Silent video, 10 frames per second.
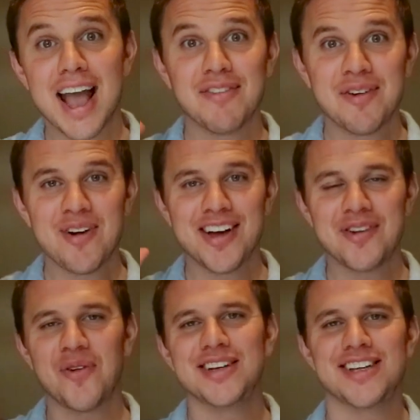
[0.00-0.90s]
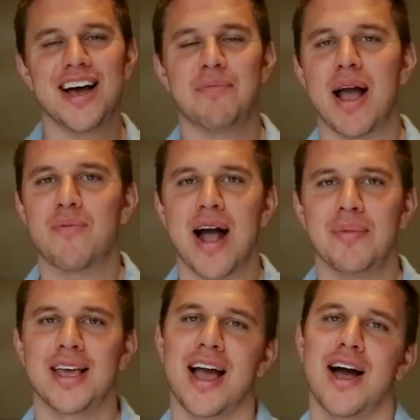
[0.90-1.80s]
Hey everyone, what's up? I'm
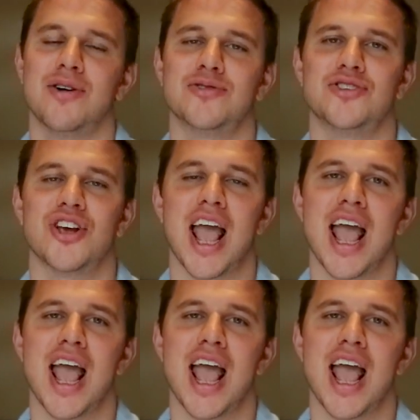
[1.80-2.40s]
Robbie Couch,